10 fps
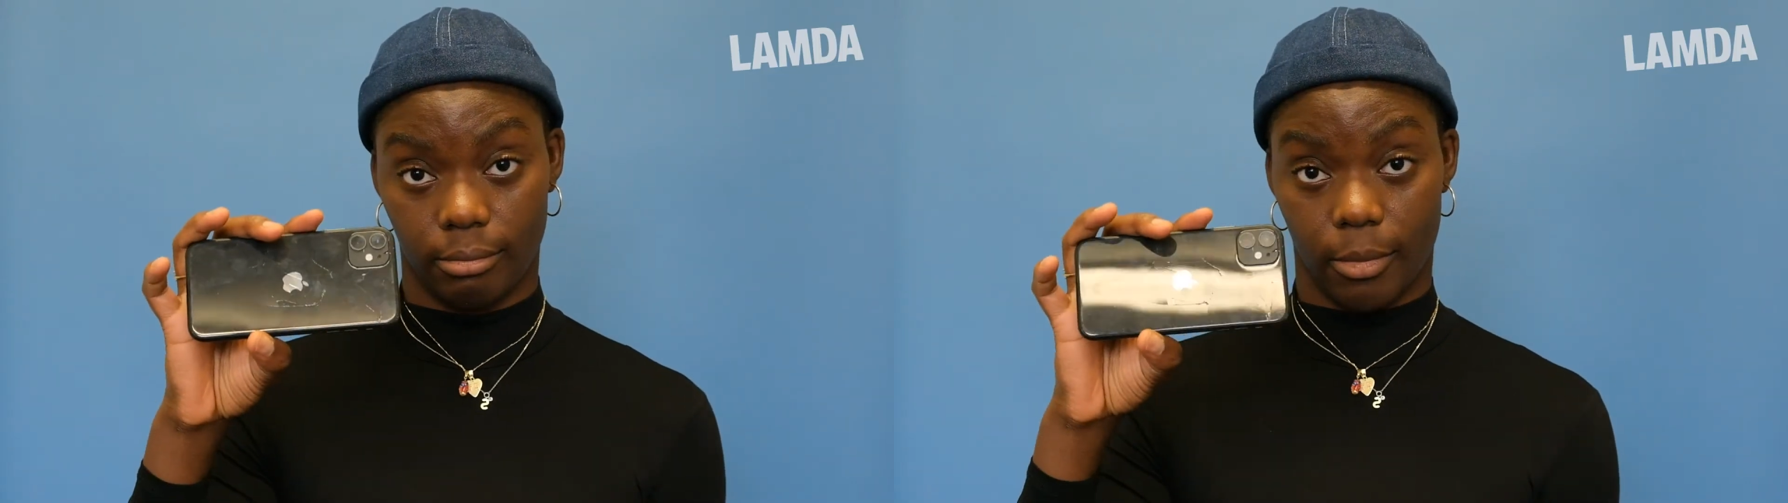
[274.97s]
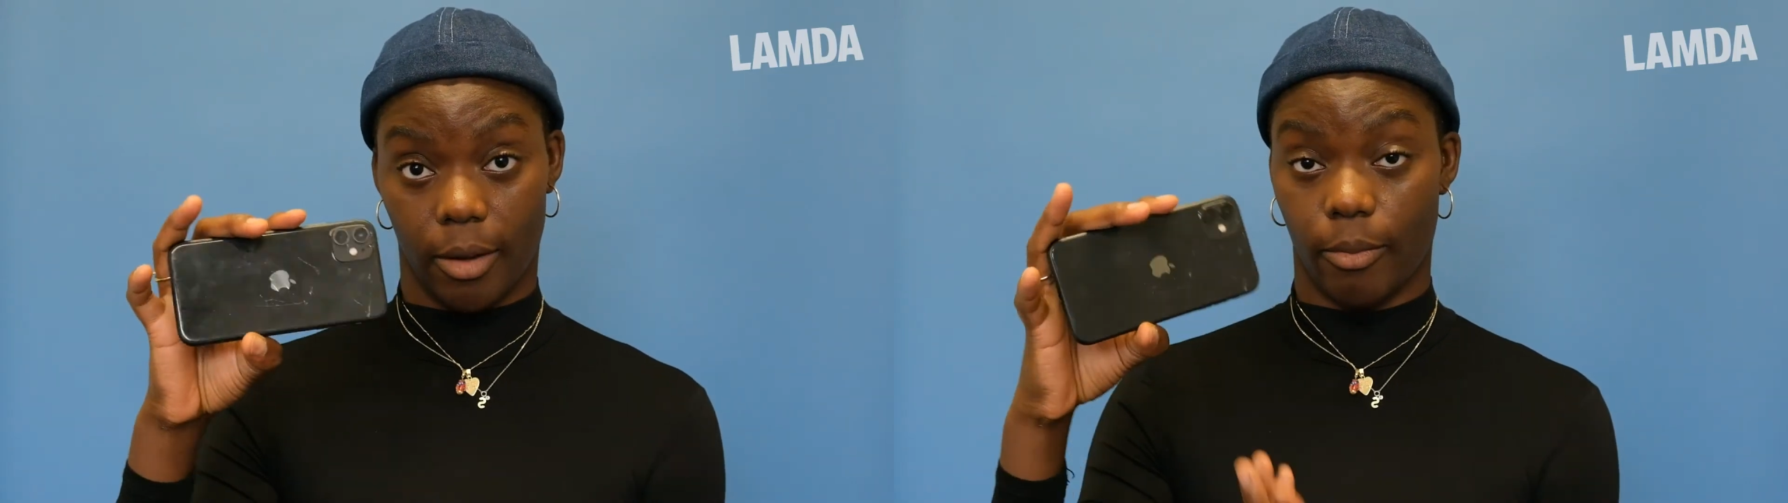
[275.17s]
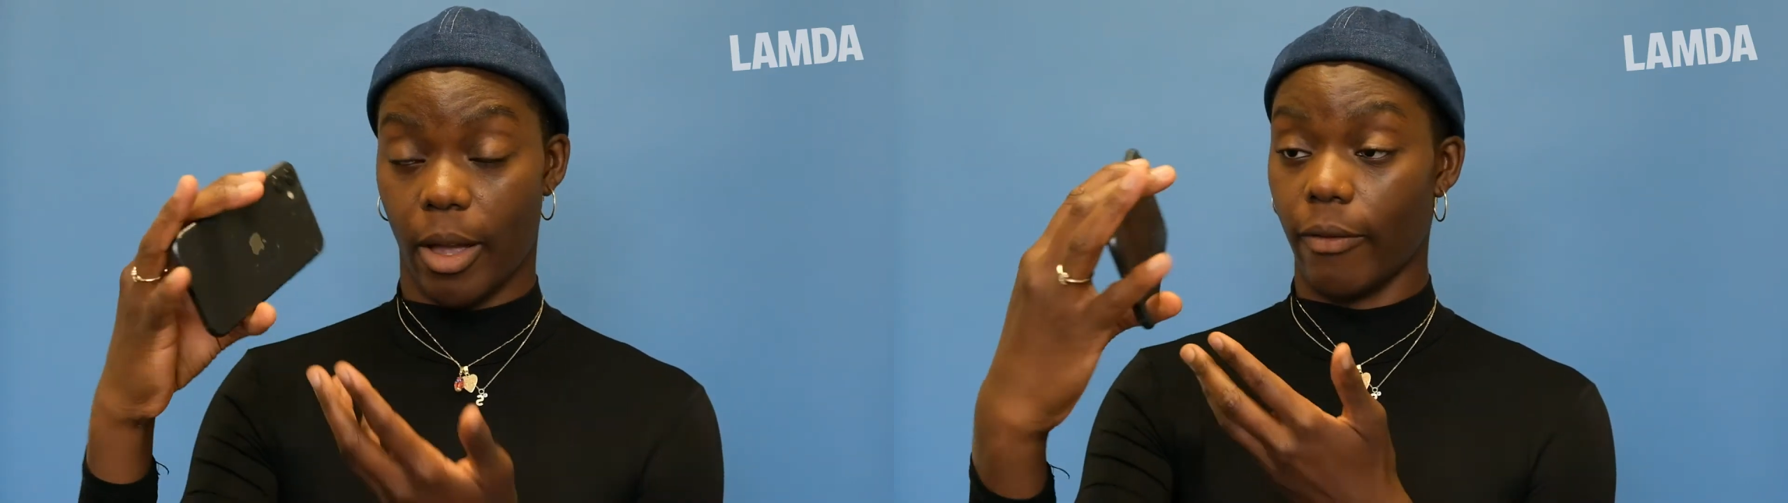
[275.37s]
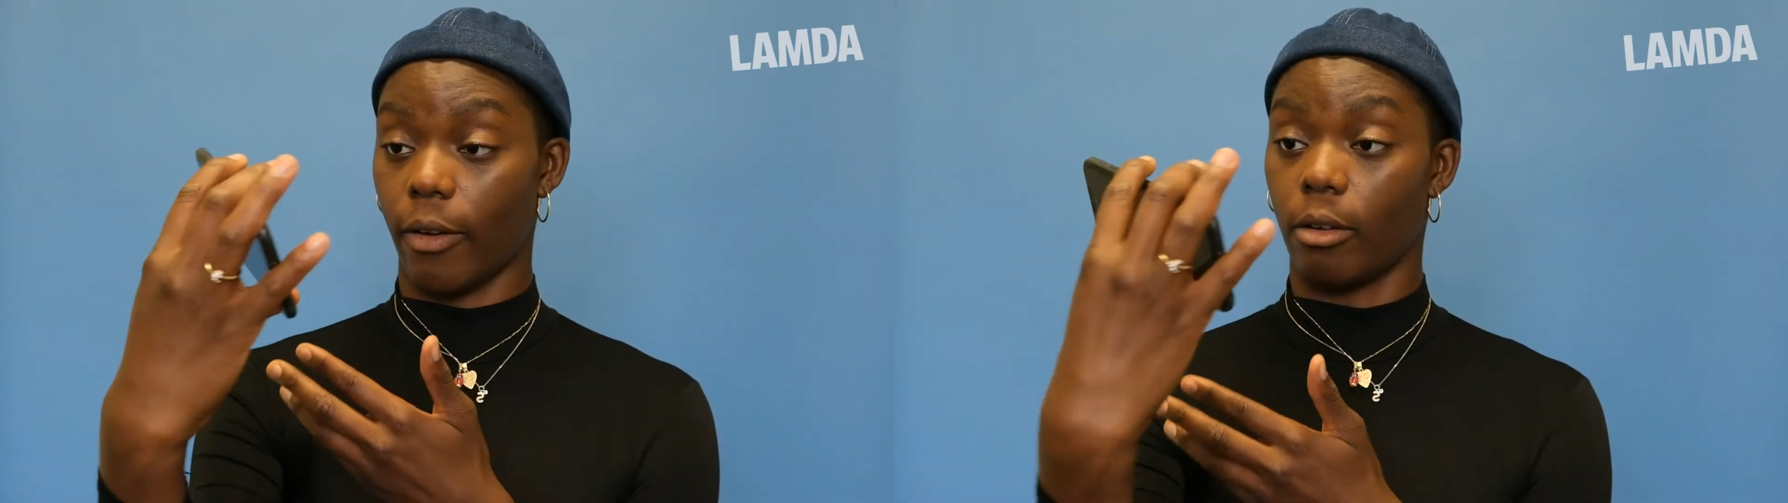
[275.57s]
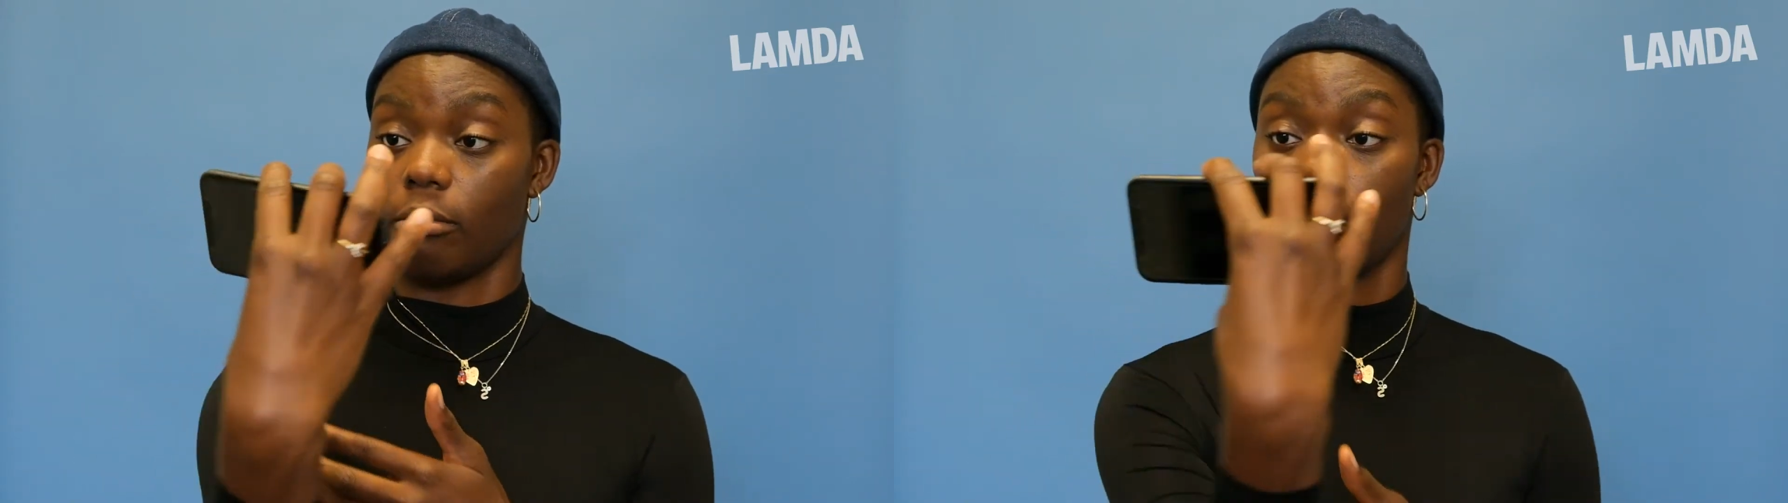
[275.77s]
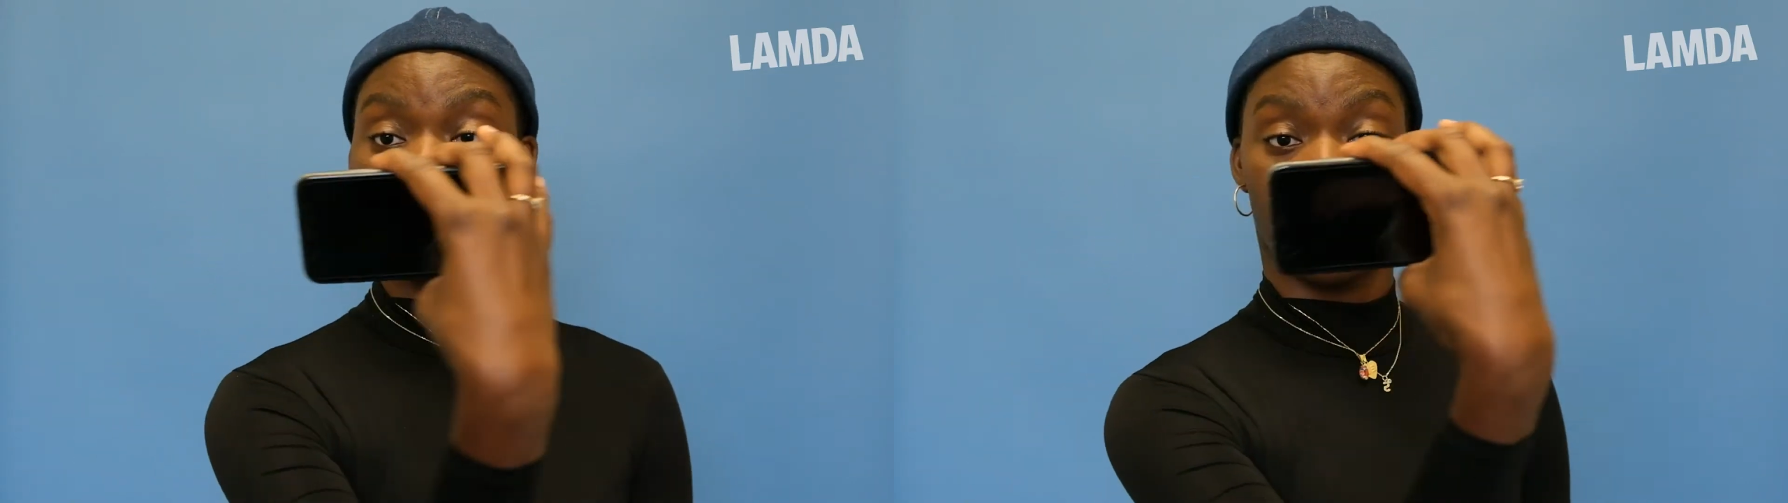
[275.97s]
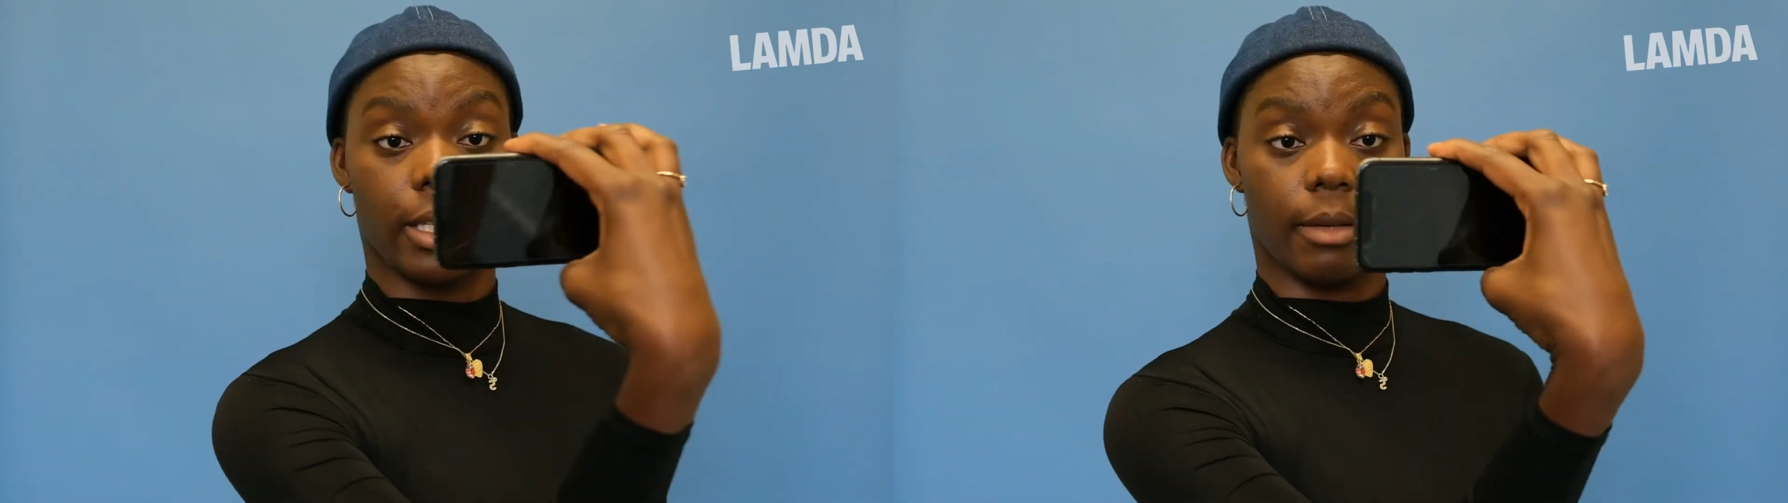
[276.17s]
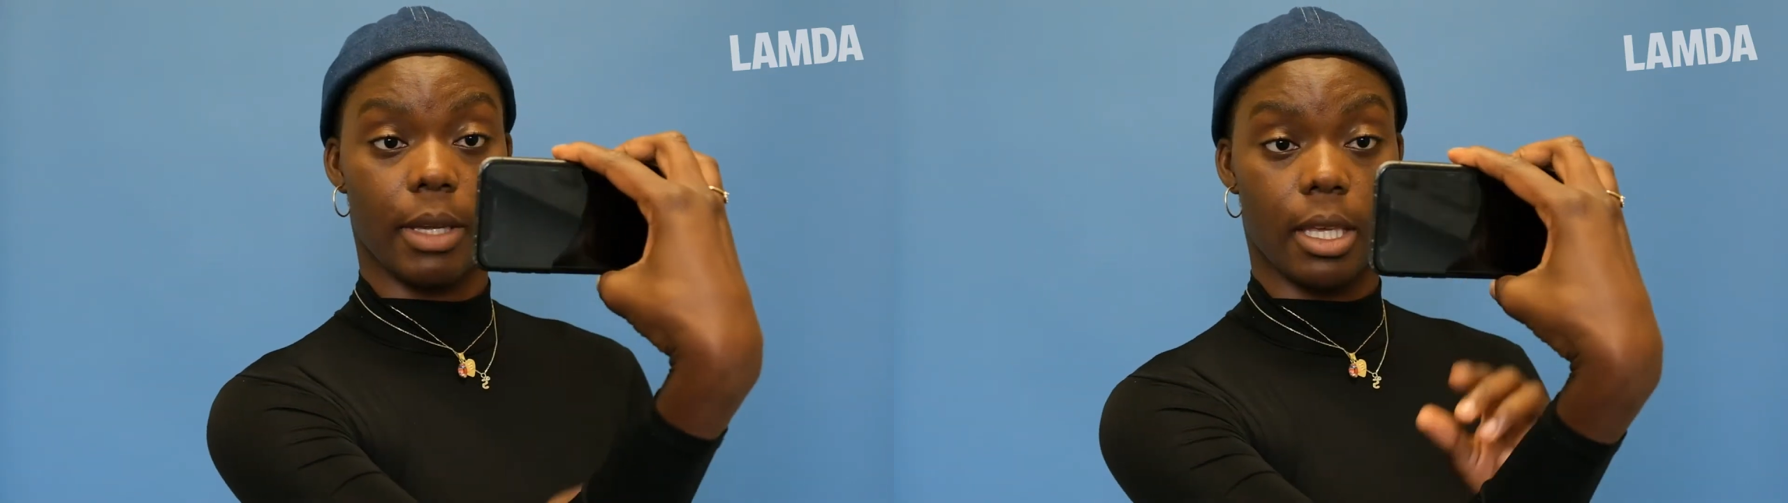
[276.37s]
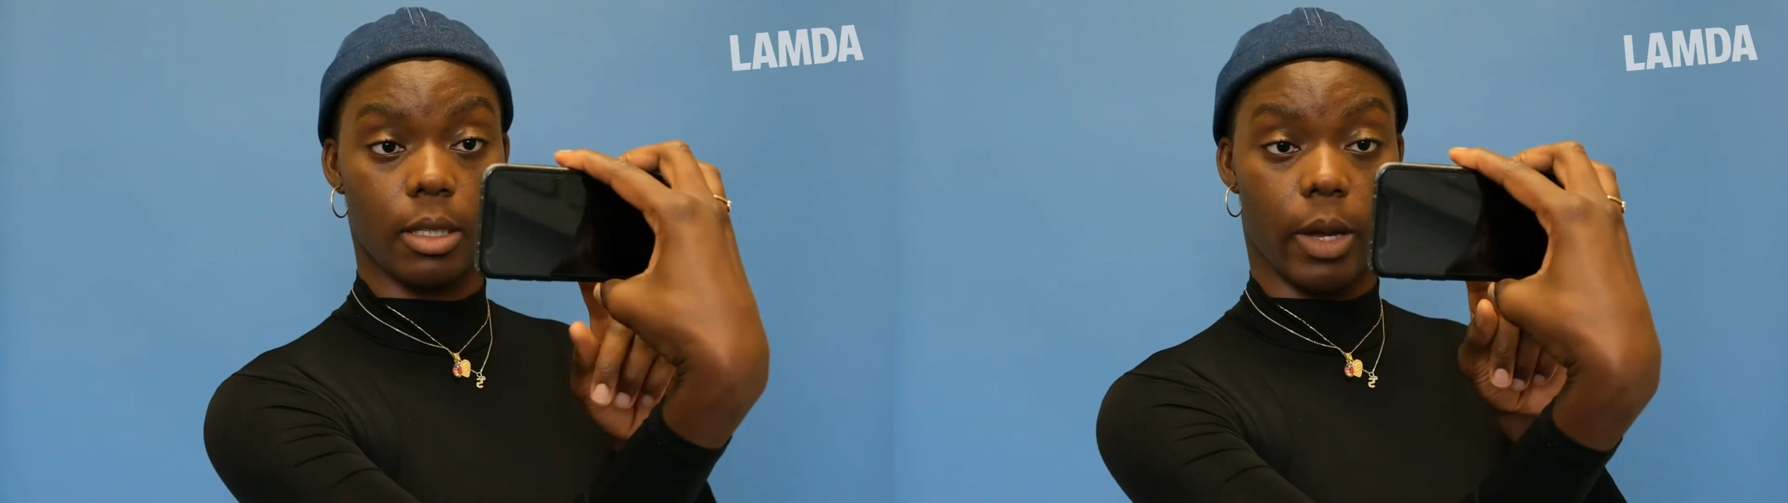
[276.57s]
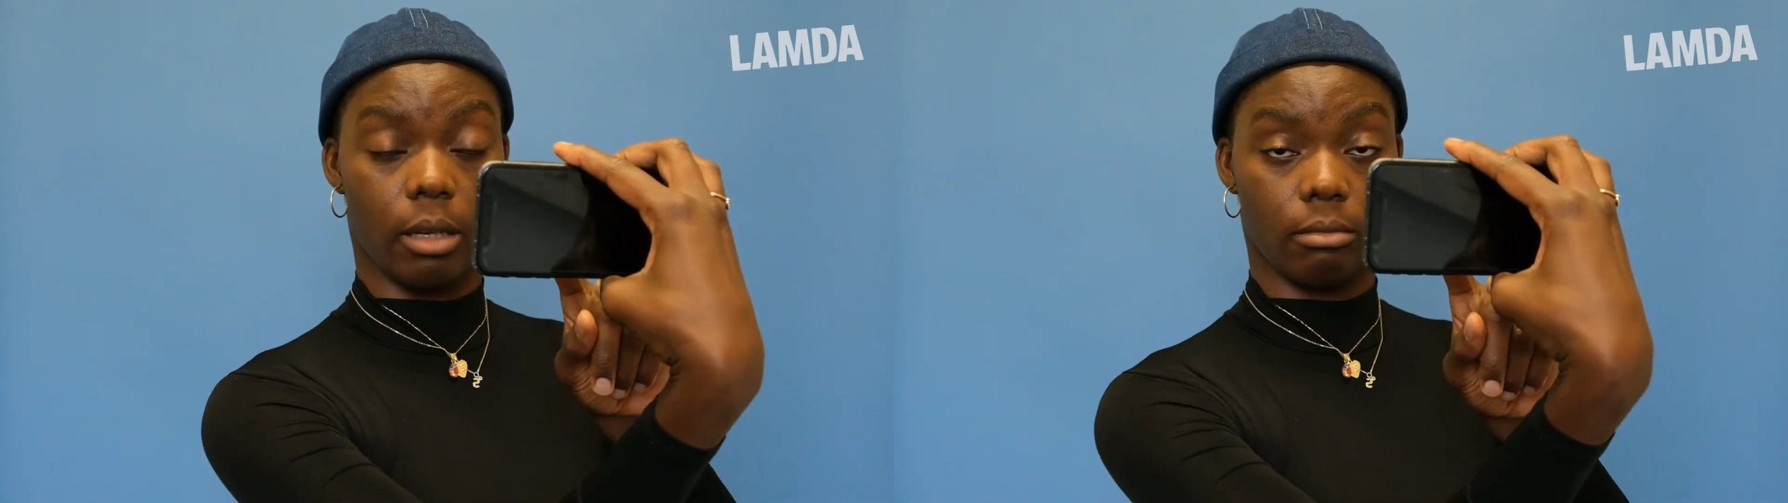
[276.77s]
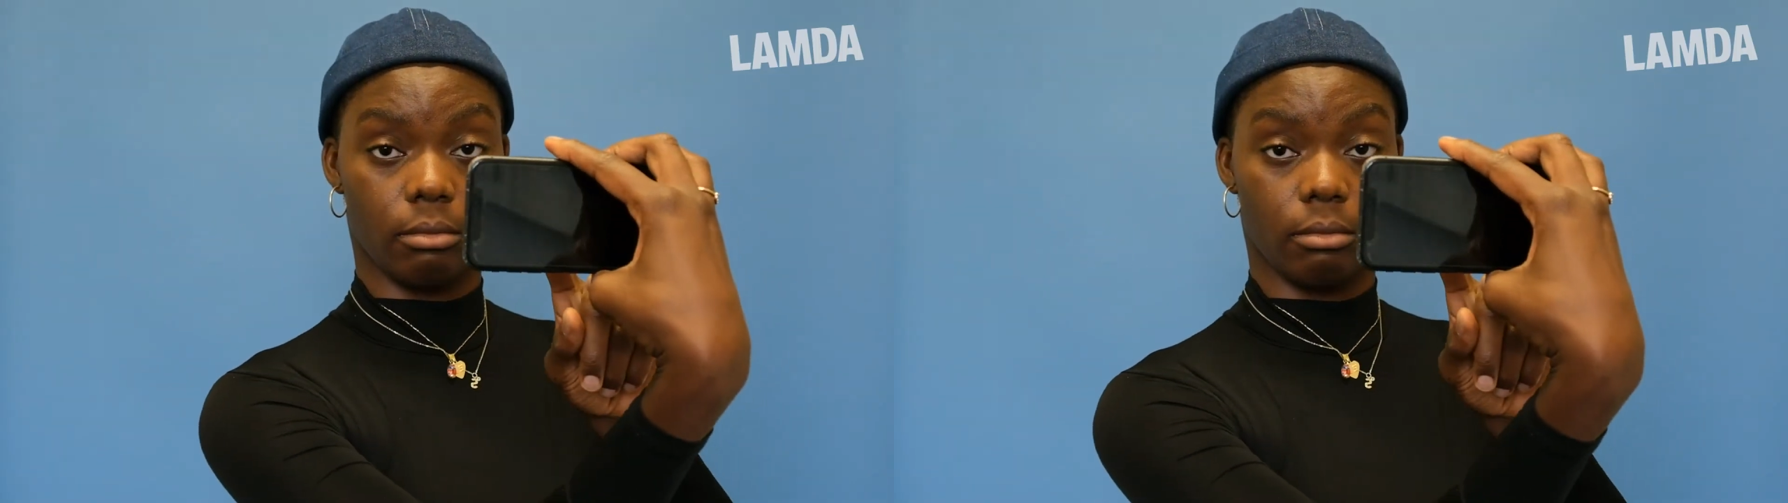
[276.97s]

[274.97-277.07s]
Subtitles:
If my phone is facing me this way,